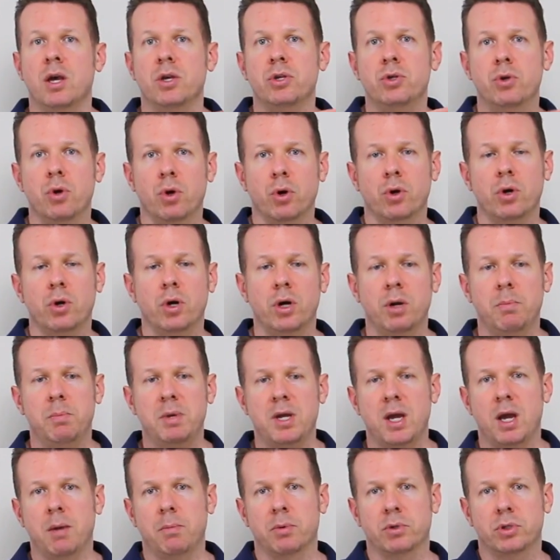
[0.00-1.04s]
You're going to
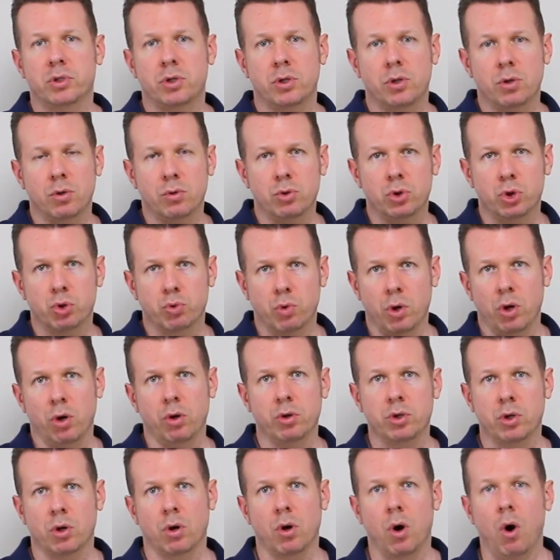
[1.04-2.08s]
be able to
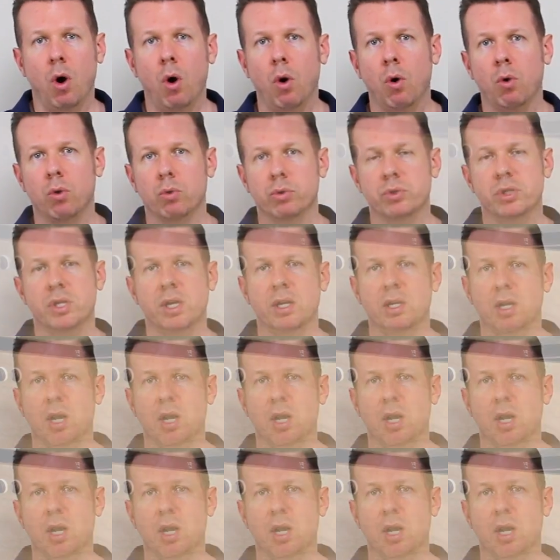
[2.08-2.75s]
drill your holes and